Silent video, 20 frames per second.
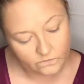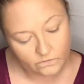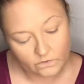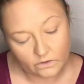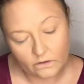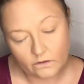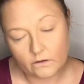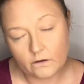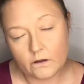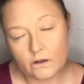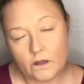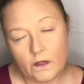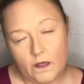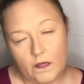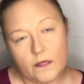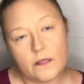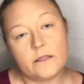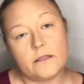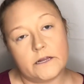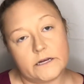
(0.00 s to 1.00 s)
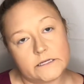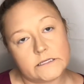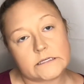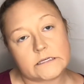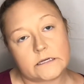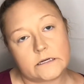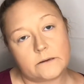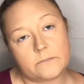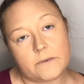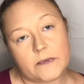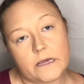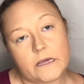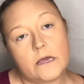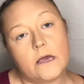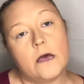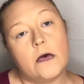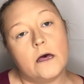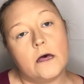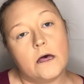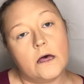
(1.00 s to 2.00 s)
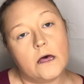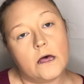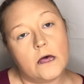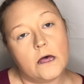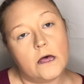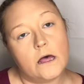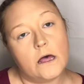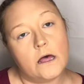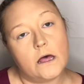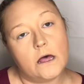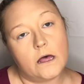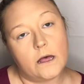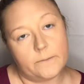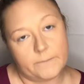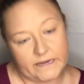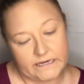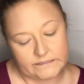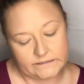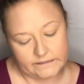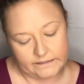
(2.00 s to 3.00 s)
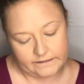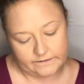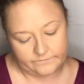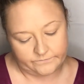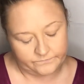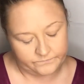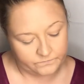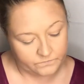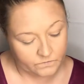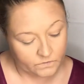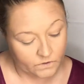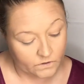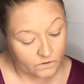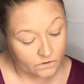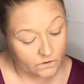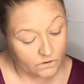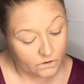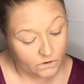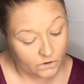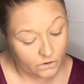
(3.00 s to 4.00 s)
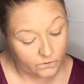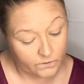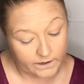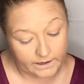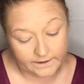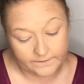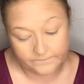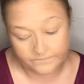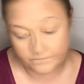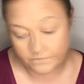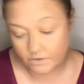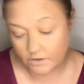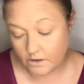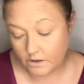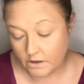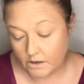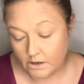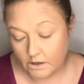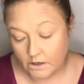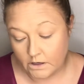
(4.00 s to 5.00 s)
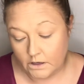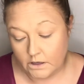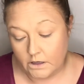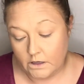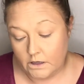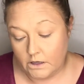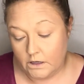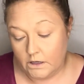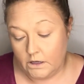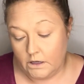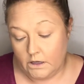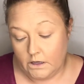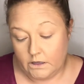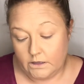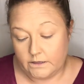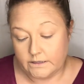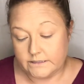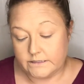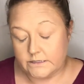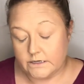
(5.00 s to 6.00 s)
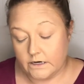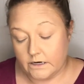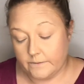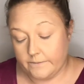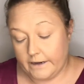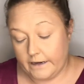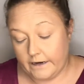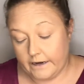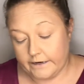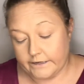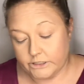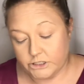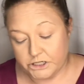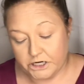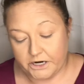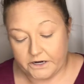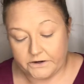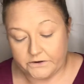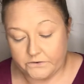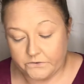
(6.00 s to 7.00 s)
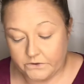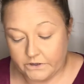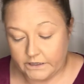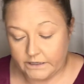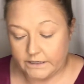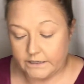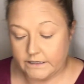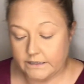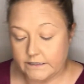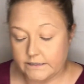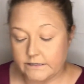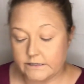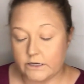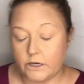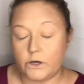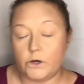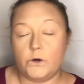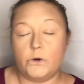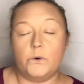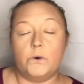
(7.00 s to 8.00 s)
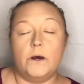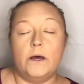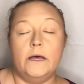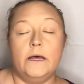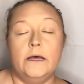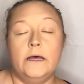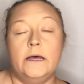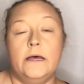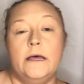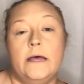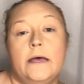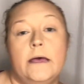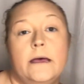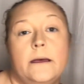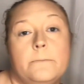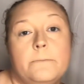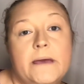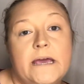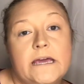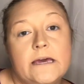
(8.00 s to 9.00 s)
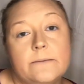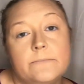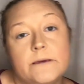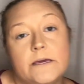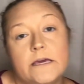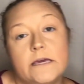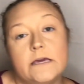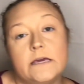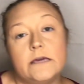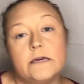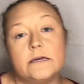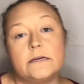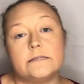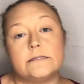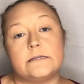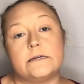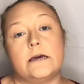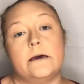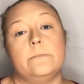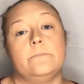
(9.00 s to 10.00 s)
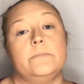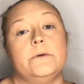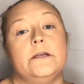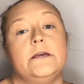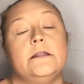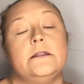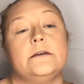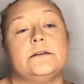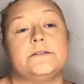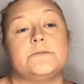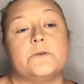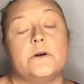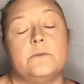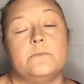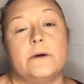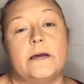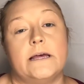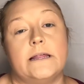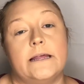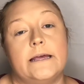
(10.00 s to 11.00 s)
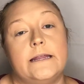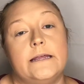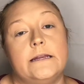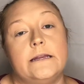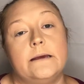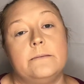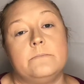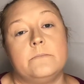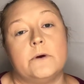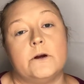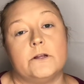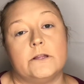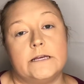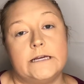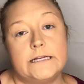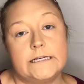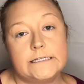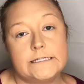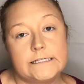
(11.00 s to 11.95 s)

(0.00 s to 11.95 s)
Then it's going to be amazing. Okay. Let's talk about eyeshadow. So, Makeup Geek is a company that's run by a lady named Marlena